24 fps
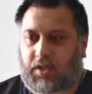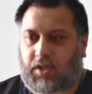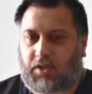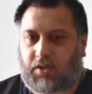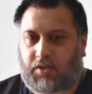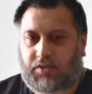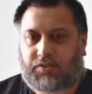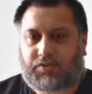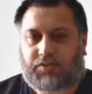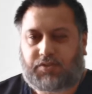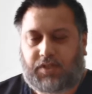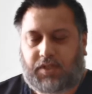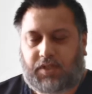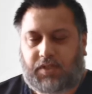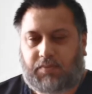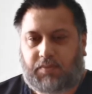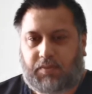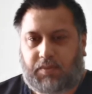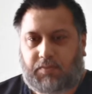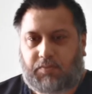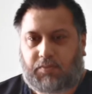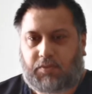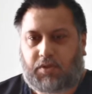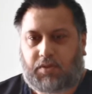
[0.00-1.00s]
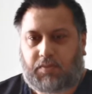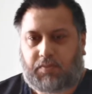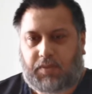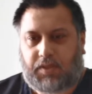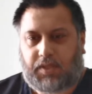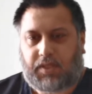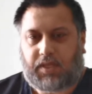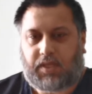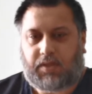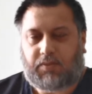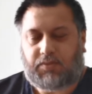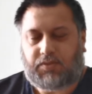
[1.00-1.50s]
concentrate a bit more,
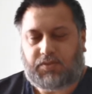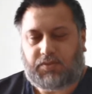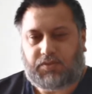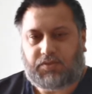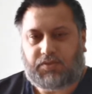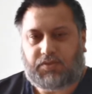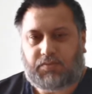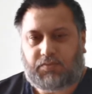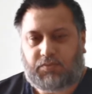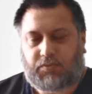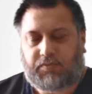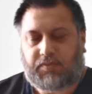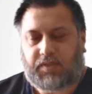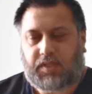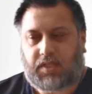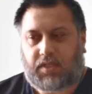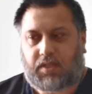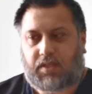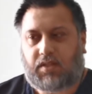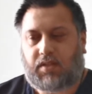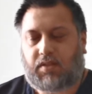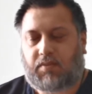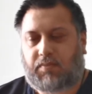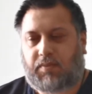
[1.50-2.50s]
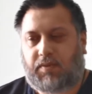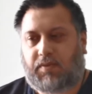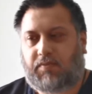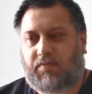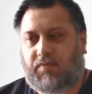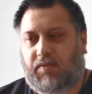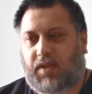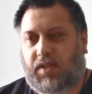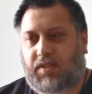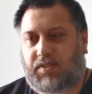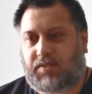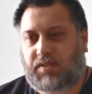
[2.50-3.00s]
but then I was also moving it a little bit
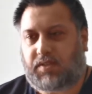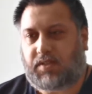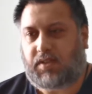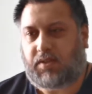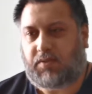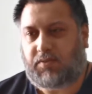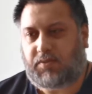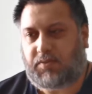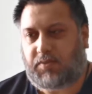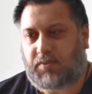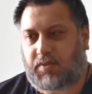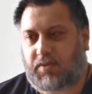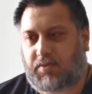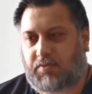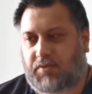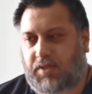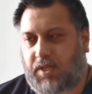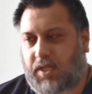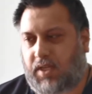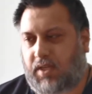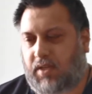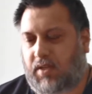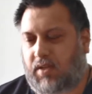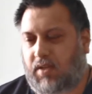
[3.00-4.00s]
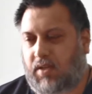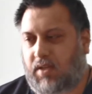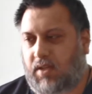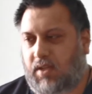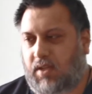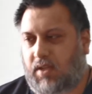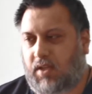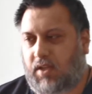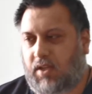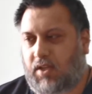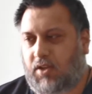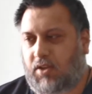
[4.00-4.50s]
faster than I was with the right,
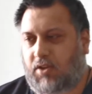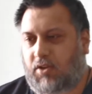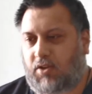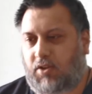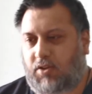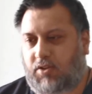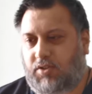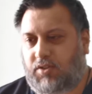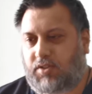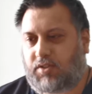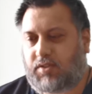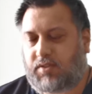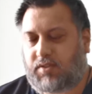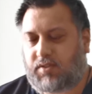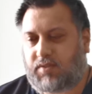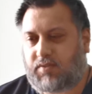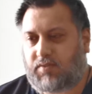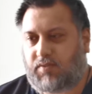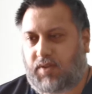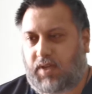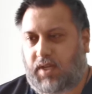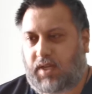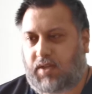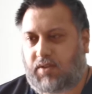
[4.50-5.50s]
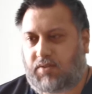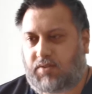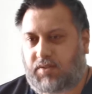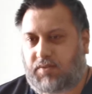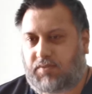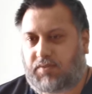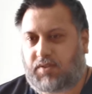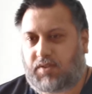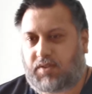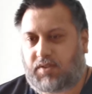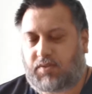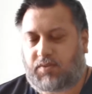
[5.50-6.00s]
conscious of how
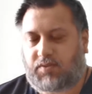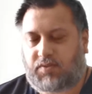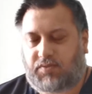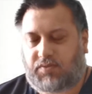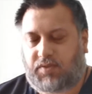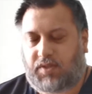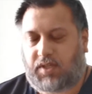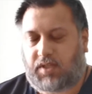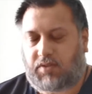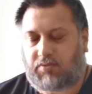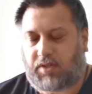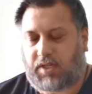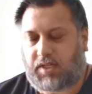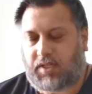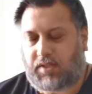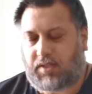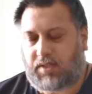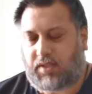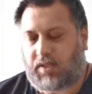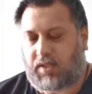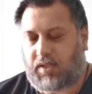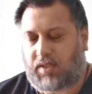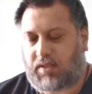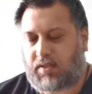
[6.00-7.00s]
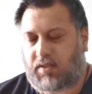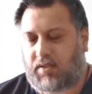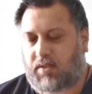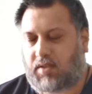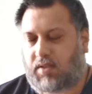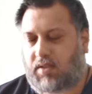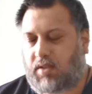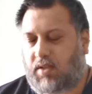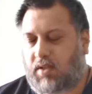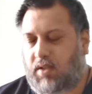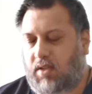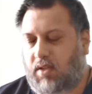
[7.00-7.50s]
difficult it was feeling right at the end.
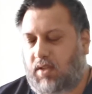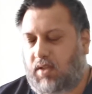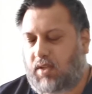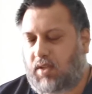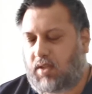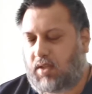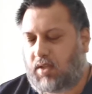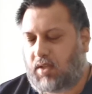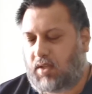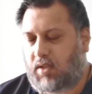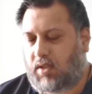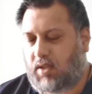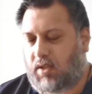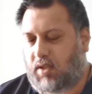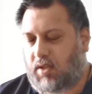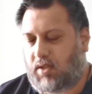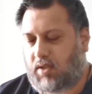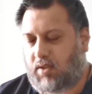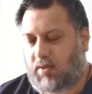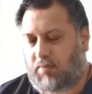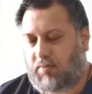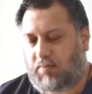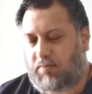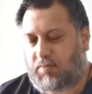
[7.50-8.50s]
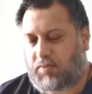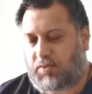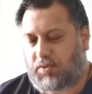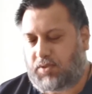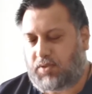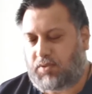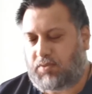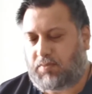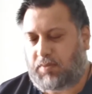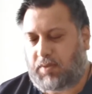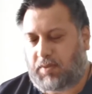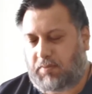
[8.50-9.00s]

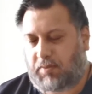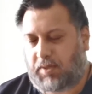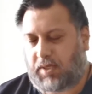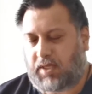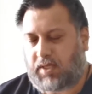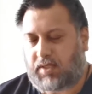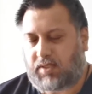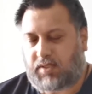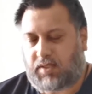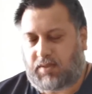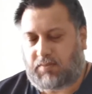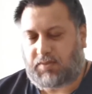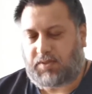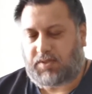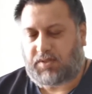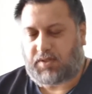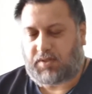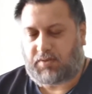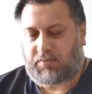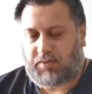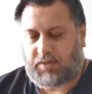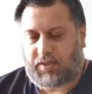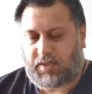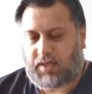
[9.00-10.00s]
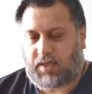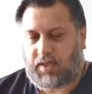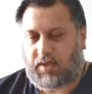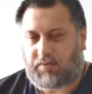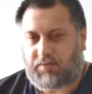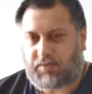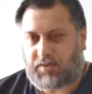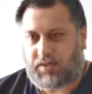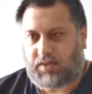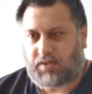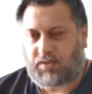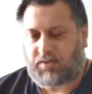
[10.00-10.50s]
So maybe next time I'll start with the
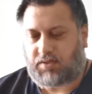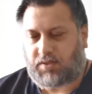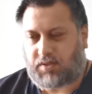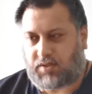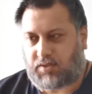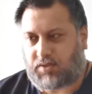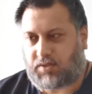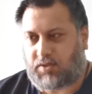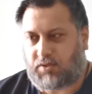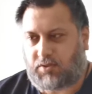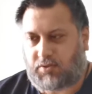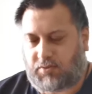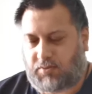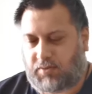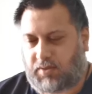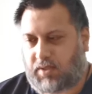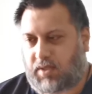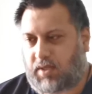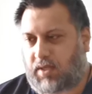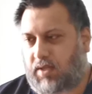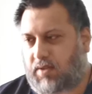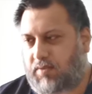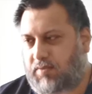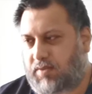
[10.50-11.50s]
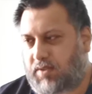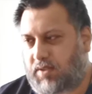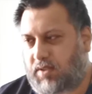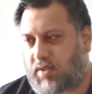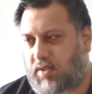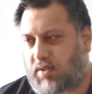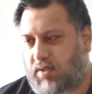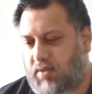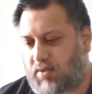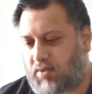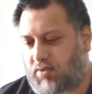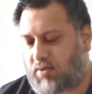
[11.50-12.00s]
left and start slower with the left, and
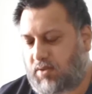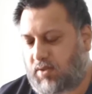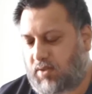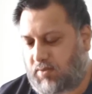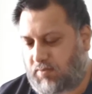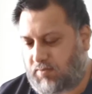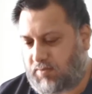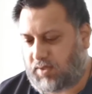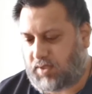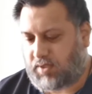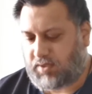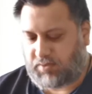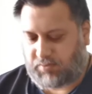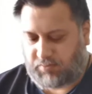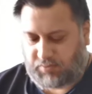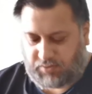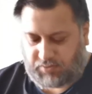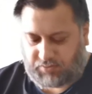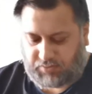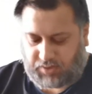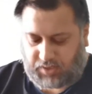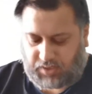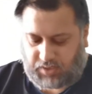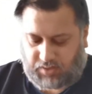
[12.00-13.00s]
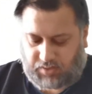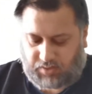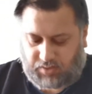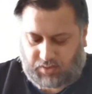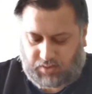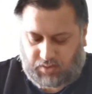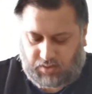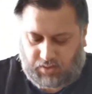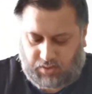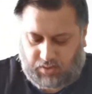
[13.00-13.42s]
then I'll go a little faster with the right.